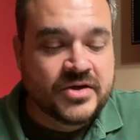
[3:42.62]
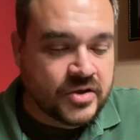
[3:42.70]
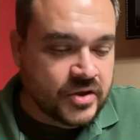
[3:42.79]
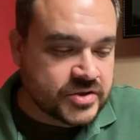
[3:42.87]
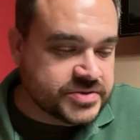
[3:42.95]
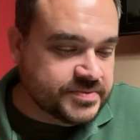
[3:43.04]

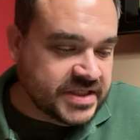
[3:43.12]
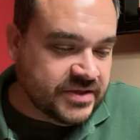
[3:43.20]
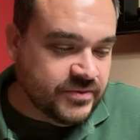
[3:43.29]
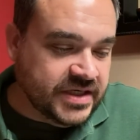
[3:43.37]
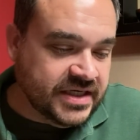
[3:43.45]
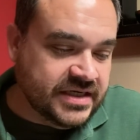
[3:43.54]
Ultimately,
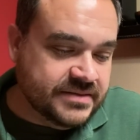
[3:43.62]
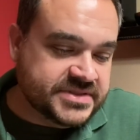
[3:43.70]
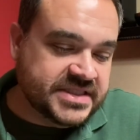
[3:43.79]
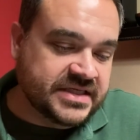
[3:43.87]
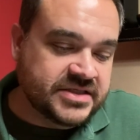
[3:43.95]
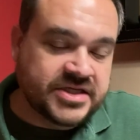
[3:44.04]
when it comes
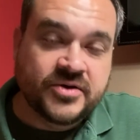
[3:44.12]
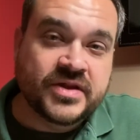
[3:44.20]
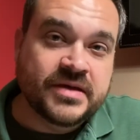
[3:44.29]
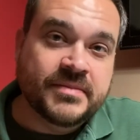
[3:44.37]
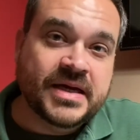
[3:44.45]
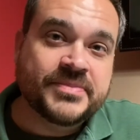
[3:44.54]
down to knowing
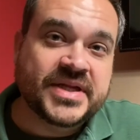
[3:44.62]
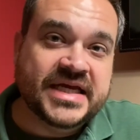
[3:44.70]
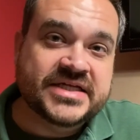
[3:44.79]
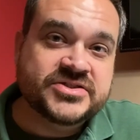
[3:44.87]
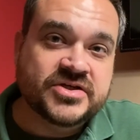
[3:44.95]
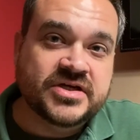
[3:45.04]
that my
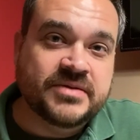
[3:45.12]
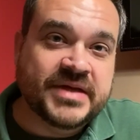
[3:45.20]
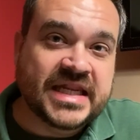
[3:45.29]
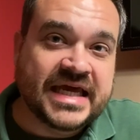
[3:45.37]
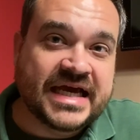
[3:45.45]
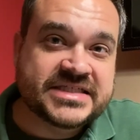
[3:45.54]
plans are going to be
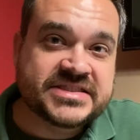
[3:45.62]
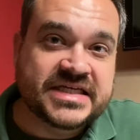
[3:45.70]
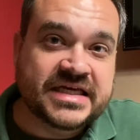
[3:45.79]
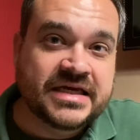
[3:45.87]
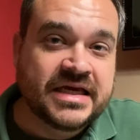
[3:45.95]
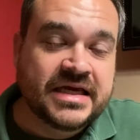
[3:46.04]

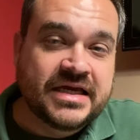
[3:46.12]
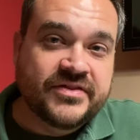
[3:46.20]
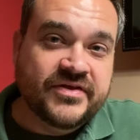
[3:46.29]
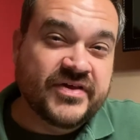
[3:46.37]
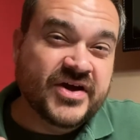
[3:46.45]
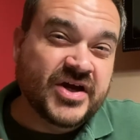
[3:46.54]
lasting,
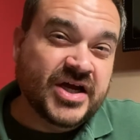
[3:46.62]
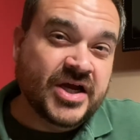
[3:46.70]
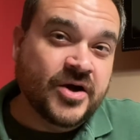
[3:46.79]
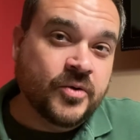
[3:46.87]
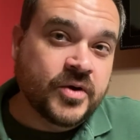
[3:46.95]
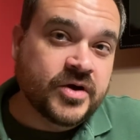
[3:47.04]
that they're going to
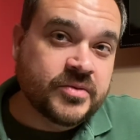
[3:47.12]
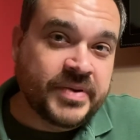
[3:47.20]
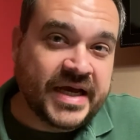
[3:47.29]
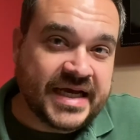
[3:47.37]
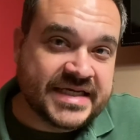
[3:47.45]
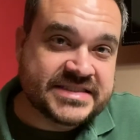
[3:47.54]
go on
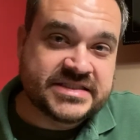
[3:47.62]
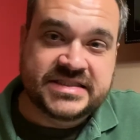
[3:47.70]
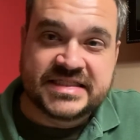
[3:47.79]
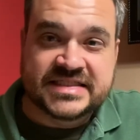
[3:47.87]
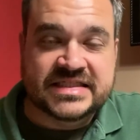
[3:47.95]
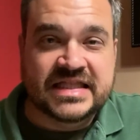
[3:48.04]
past
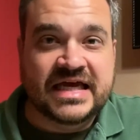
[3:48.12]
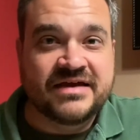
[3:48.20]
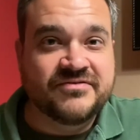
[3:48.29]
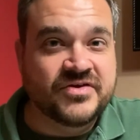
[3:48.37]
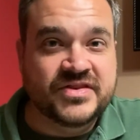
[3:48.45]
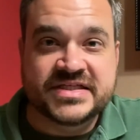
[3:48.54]
this
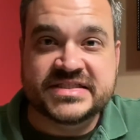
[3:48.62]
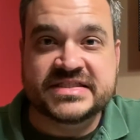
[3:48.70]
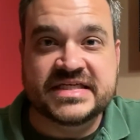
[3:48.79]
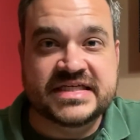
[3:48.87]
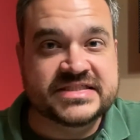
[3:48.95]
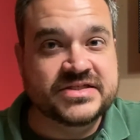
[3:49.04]
life or this
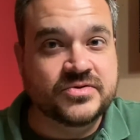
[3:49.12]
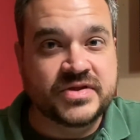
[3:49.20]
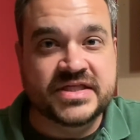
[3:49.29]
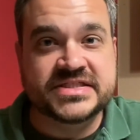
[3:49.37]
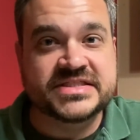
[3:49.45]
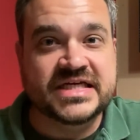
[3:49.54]
season or
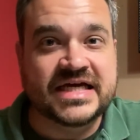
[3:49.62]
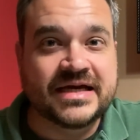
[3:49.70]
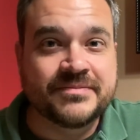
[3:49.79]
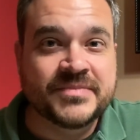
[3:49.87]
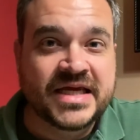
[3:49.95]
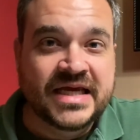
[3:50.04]
this
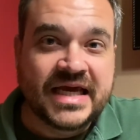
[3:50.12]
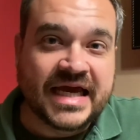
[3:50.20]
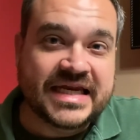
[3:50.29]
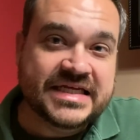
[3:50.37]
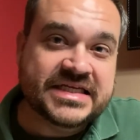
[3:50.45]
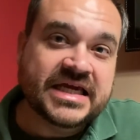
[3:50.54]
time, I
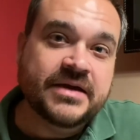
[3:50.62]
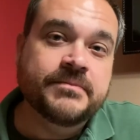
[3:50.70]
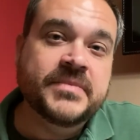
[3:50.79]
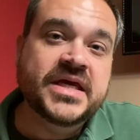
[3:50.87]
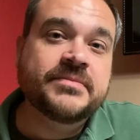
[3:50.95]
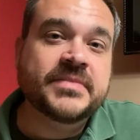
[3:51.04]
need to
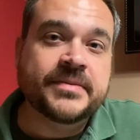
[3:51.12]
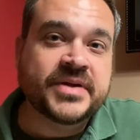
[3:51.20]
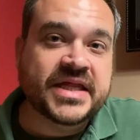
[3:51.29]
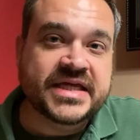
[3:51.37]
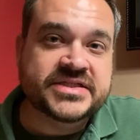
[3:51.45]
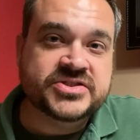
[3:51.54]
commit my
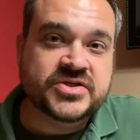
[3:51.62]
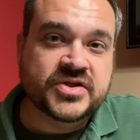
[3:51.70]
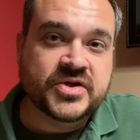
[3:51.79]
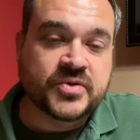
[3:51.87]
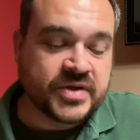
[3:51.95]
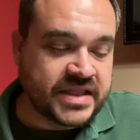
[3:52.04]
plans to the
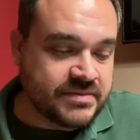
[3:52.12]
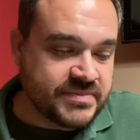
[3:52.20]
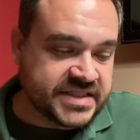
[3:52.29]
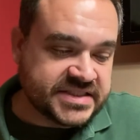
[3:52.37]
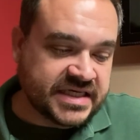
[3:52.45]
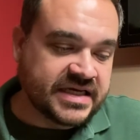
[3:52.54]
Lord. That
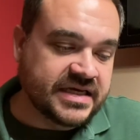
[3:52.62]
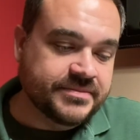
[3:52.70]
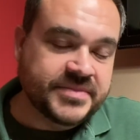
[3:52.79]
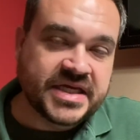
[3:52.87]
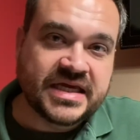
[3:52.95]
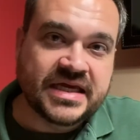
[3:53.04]
means I come
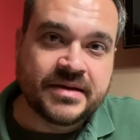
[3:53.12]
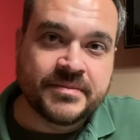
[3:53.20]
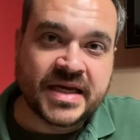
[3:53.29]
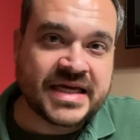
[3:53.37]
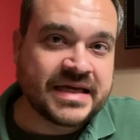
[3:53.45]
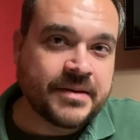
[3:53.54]
to Him.
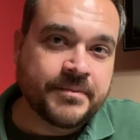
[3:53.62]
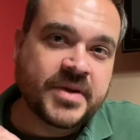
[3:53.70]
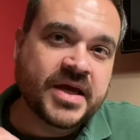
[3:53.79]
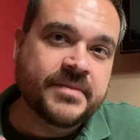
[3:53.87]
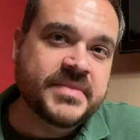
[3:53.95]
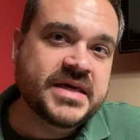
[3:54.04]
I can
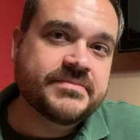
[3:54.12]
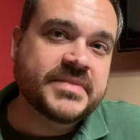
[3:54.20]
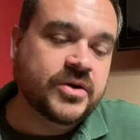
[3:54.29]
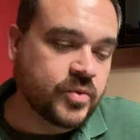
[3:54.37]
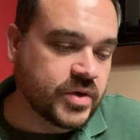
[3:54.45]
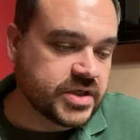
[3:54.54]
commit my
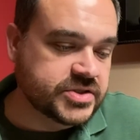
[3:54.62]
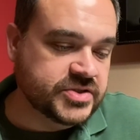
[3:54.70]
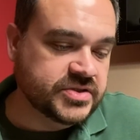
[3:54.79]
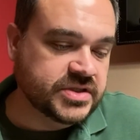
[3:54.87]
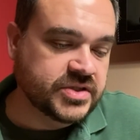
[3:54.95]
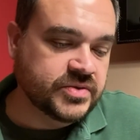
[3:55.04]
work to
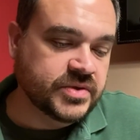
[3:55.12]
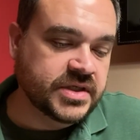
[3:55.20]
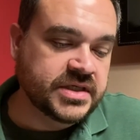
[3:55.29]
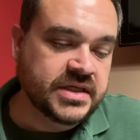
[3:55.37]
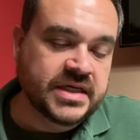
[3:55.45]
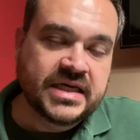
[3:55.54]
the Lord.
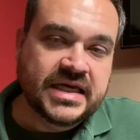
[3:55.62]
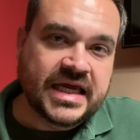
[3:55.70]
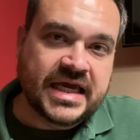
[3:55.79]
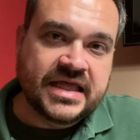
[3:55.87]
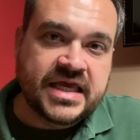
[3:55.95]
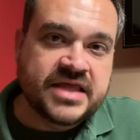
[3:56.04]

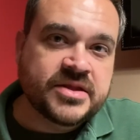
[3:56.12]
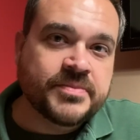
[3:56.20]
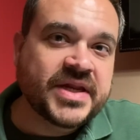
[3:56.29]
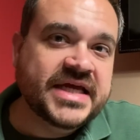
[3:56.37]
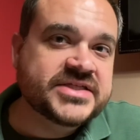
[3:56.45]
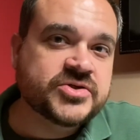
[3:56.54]
And the
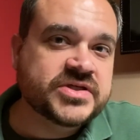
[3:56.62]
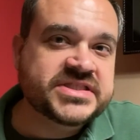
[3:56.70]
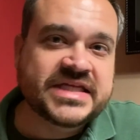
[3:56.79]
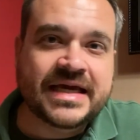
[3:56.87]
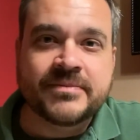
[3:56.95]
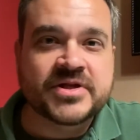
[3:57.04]
plans are
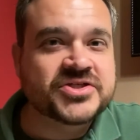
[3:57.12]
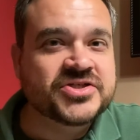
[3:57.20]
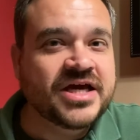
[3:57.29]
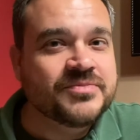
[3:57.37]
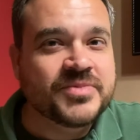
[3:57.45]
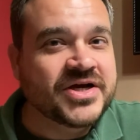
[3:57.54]
established
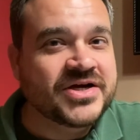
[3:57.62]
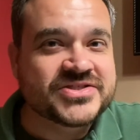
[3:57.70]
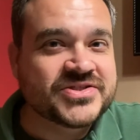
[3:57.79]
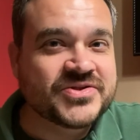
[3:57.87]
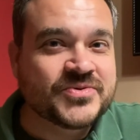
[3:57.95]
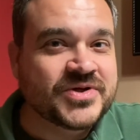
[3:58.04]
not because
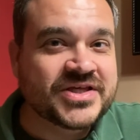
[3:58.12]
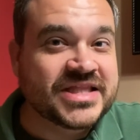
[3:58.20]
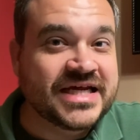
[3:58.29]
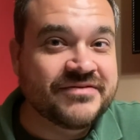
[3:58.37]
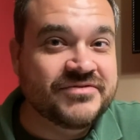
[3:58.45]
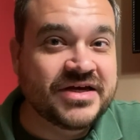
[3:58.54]
of the work that
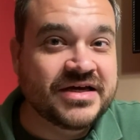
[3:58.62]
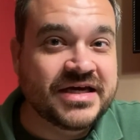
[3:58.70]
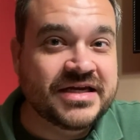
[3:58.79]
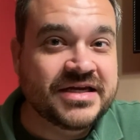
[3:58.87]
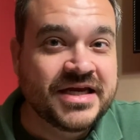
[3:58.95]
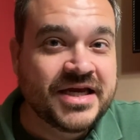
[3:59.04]
I've
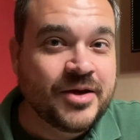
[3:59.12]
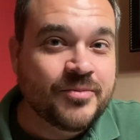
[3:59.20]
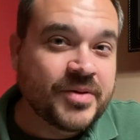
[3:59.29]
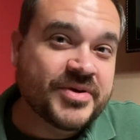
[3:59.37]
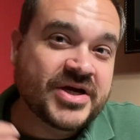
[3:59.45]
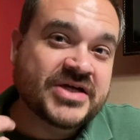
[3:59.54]
done,
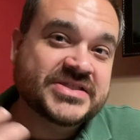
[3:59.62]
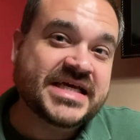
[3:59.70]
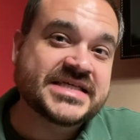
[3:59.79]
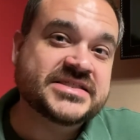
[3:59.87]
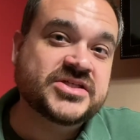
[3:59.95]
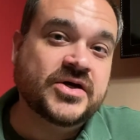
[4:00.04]
but because I
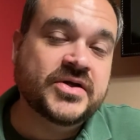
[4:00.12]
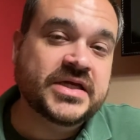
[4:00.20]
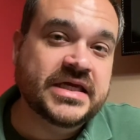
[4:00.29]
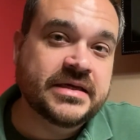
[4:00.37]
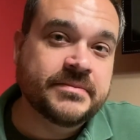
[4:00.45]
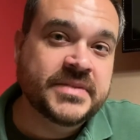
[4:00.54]
sought
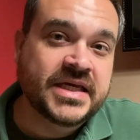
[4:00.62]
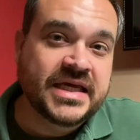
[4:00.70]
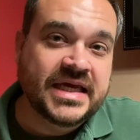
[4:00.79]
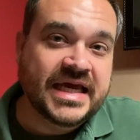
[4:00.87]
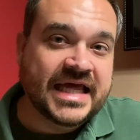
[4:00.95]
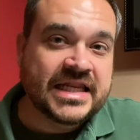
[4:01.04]
Him,
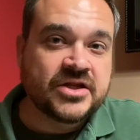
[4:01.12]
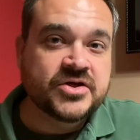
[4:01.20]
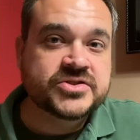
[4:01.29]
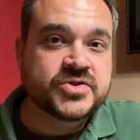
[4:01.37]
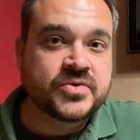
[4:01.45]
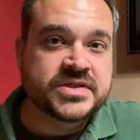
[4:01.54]
I
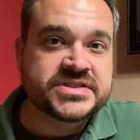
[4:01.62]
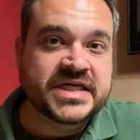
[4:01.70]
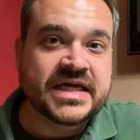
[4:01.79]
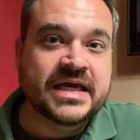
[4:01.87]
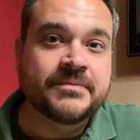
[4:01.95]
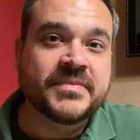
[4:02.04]
looked towards
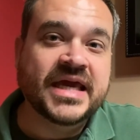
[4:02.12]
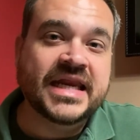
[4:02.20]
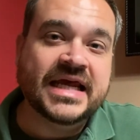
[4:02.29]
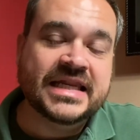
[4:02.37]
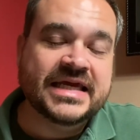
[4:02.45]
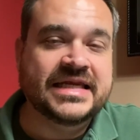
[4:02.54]
Him, and I let